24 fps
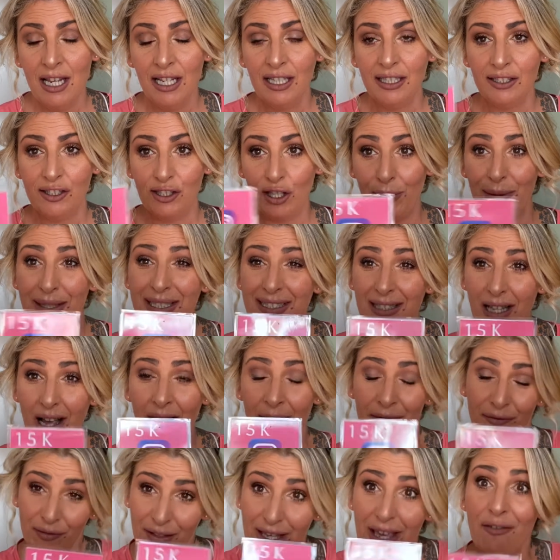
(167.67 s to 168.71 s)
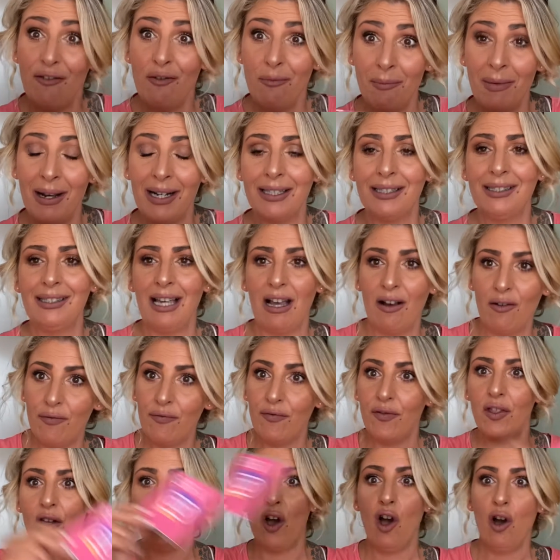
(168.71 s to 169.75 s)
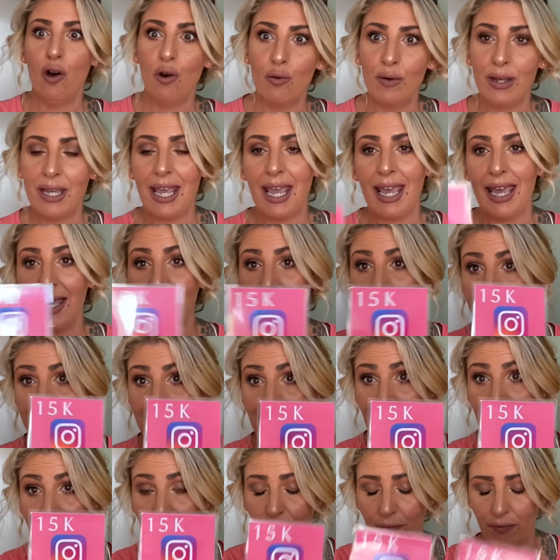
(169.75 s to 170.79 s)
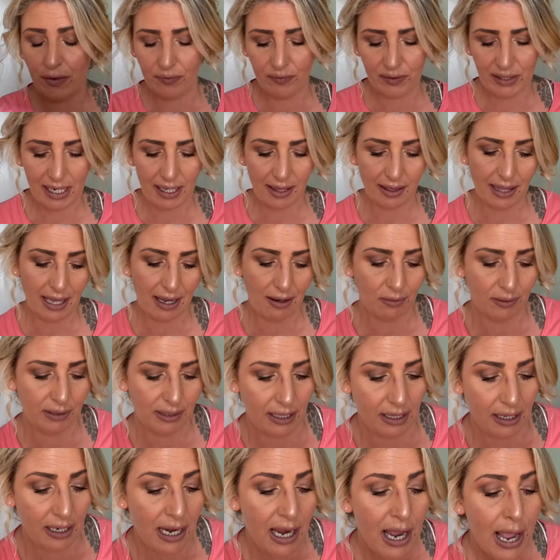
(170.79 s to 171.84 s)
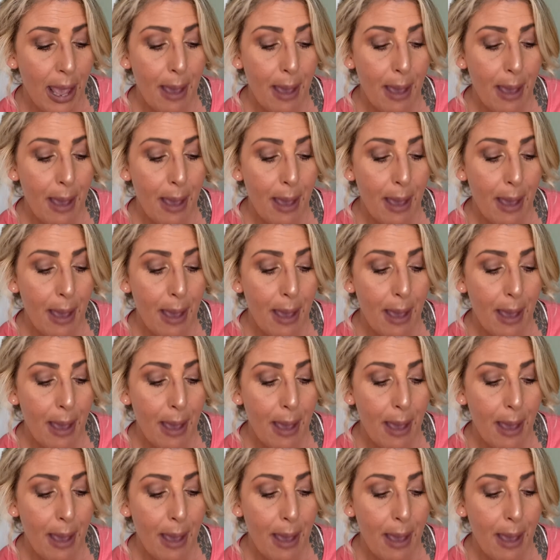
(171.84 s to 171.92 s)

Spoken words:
So I've given myself the whole year to hit 15,000.